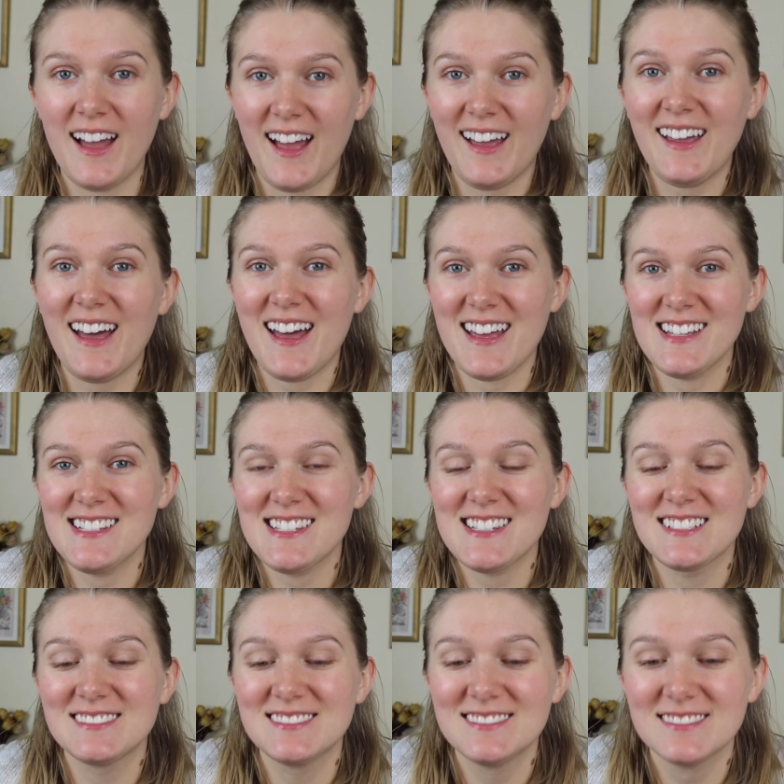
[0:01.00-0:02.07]
Hi guys,
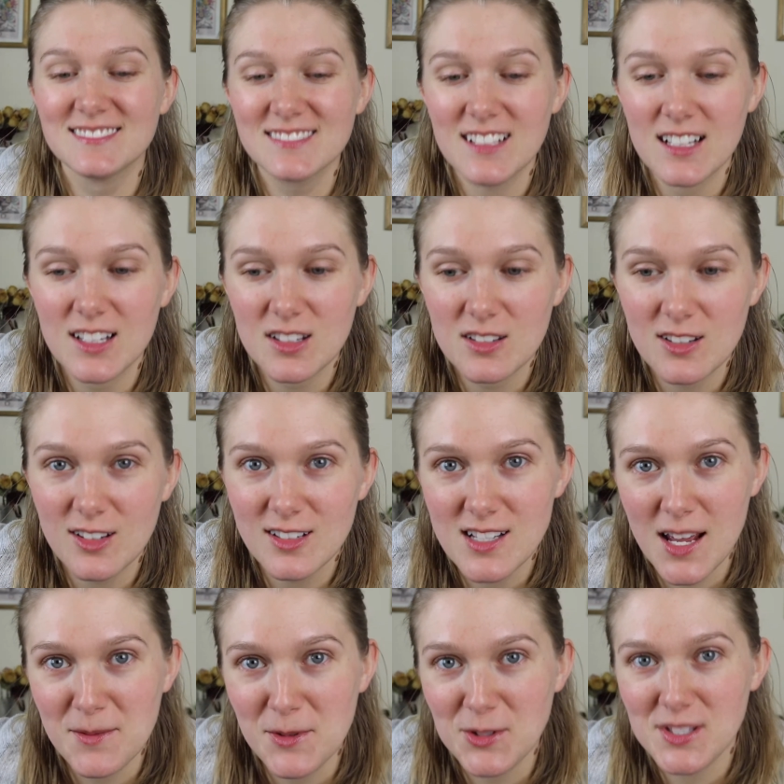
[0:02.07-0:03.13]
long
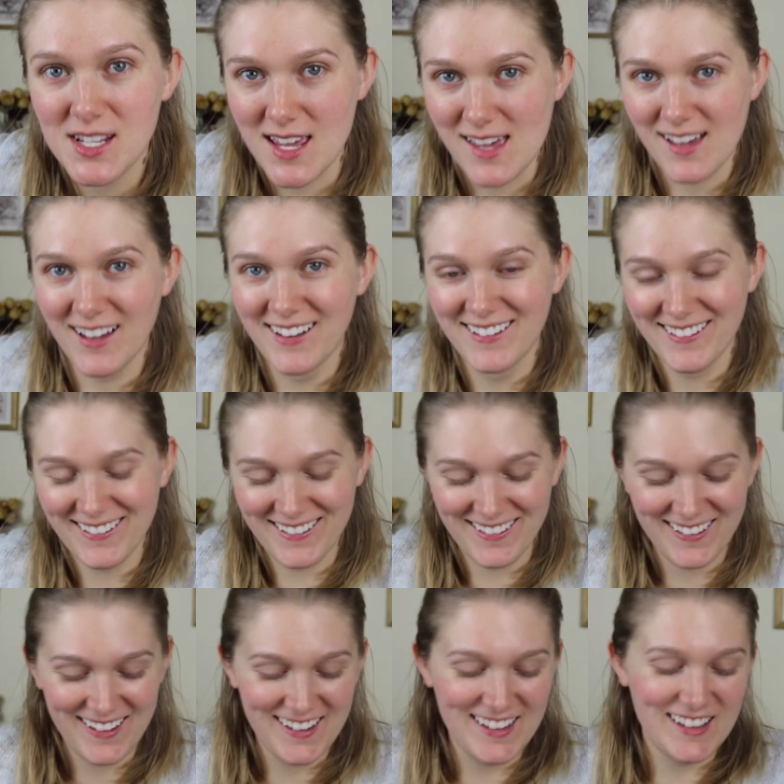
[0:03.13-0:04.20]
time no see.
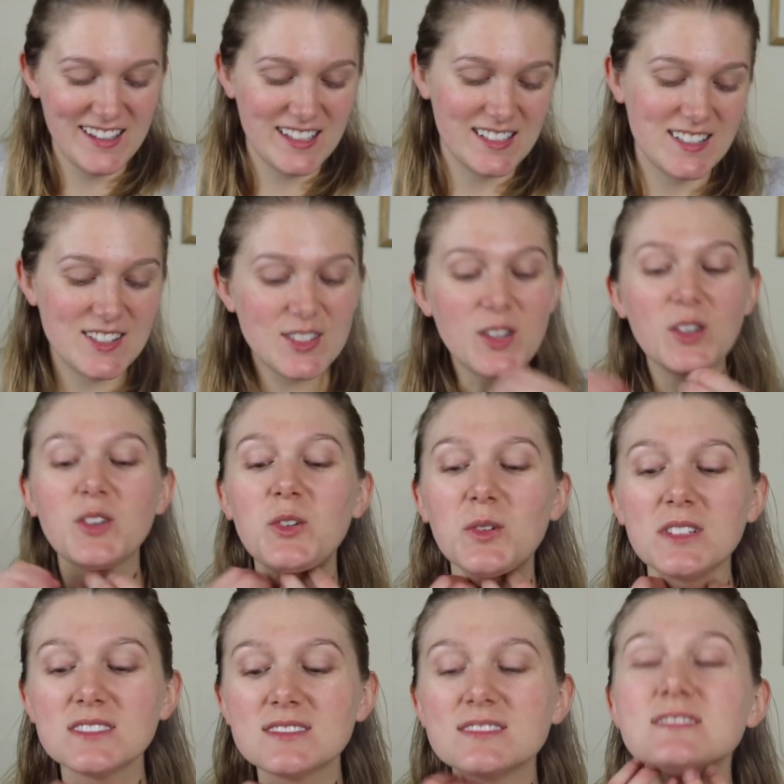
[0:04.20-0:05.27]

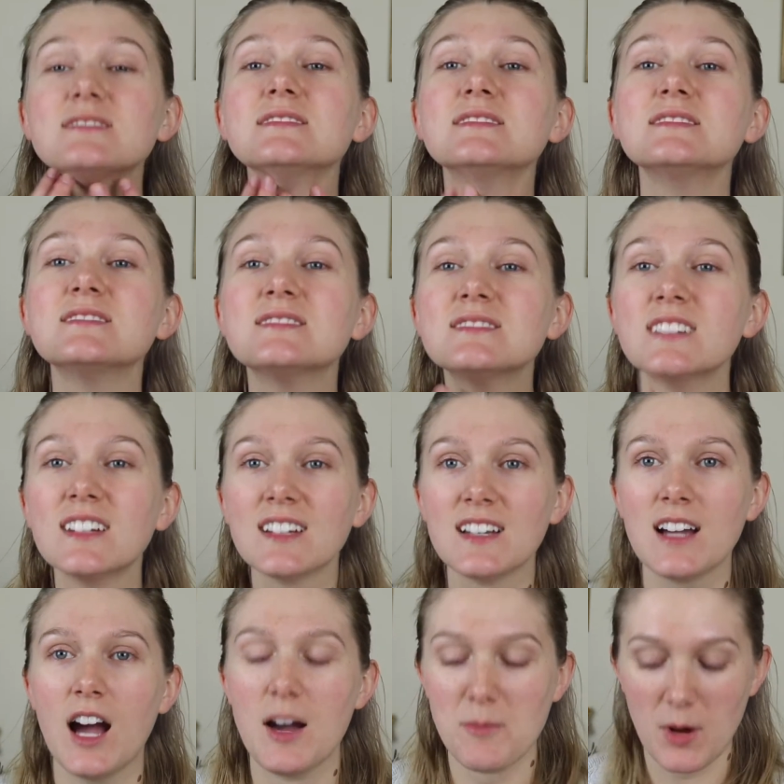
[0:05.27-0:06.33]
So
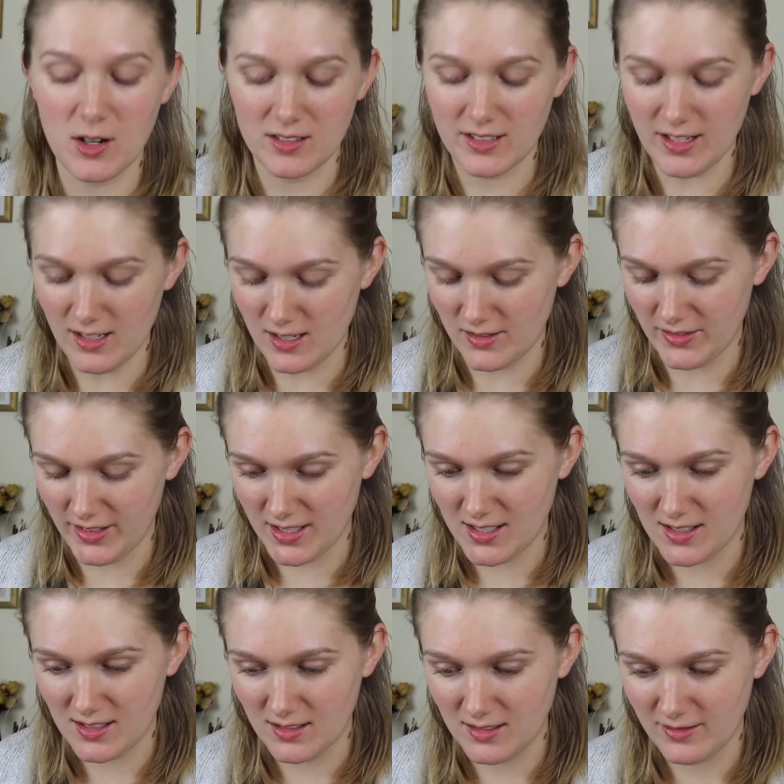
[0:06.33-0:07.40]
I'm already
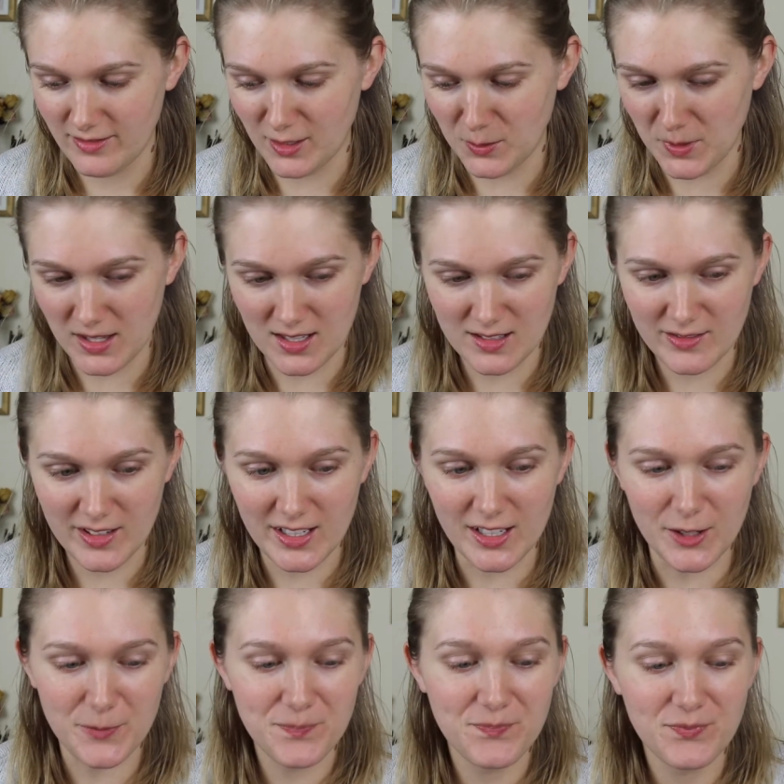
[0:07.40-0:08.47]
nervous filming this
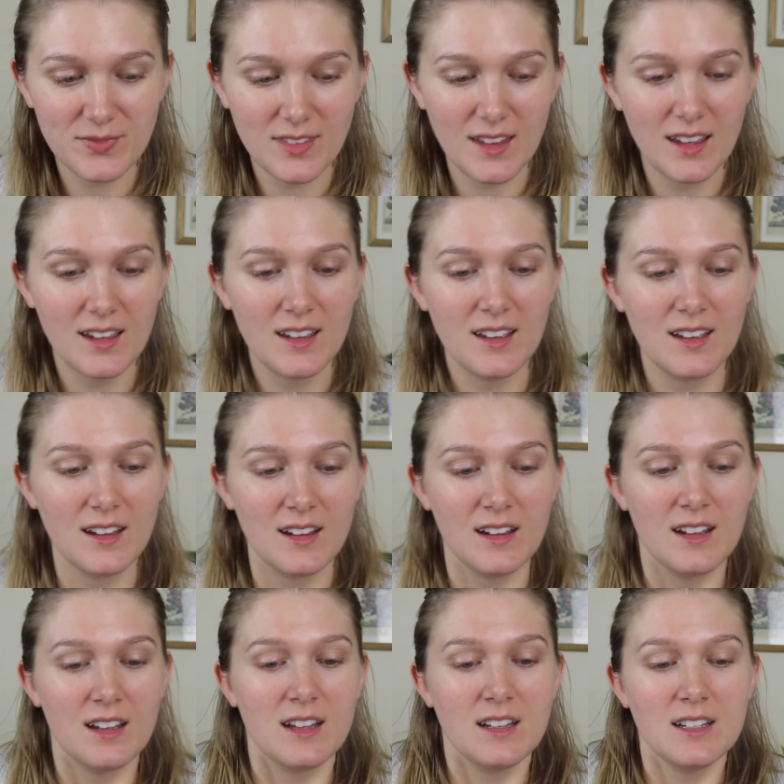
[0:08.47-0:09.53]
video.
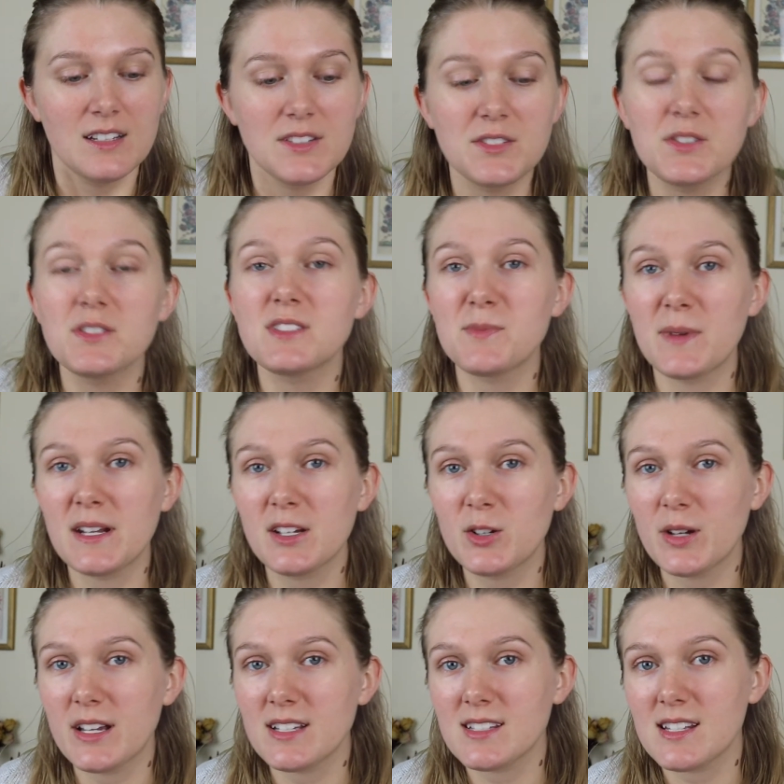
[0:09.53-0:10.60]
So it's been a
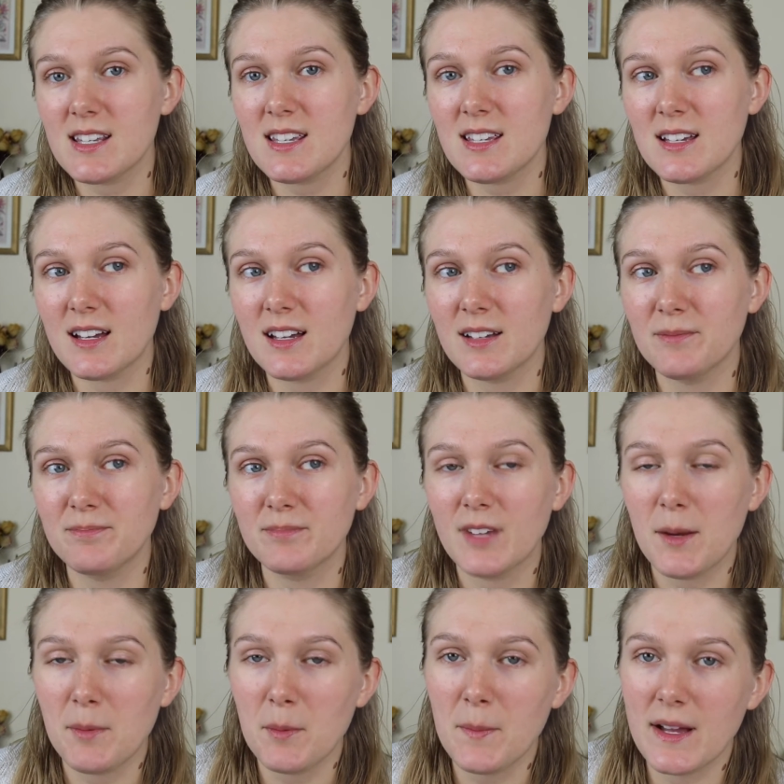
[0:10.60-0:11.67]
crazy
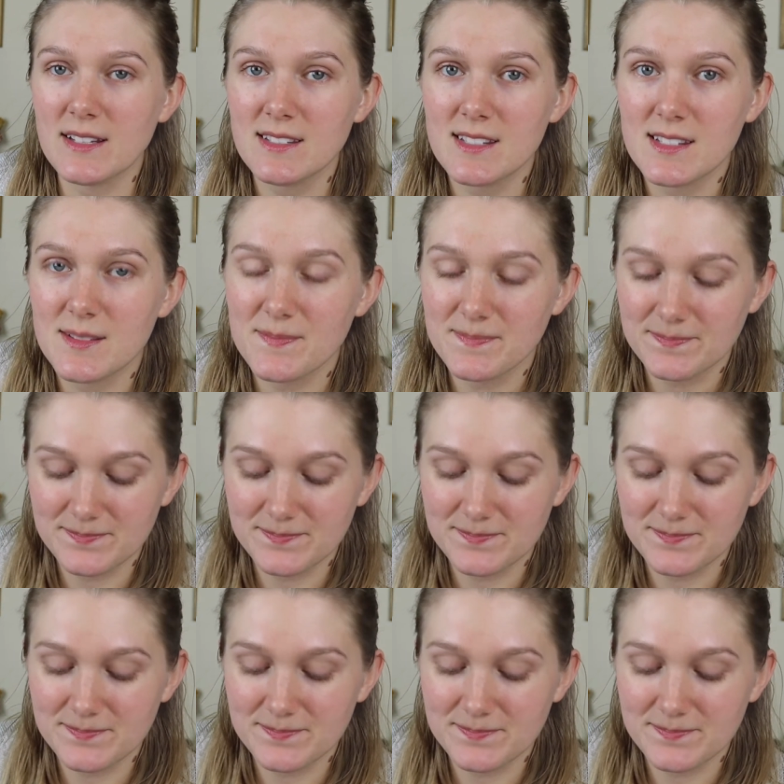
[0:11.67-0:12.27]
couple months.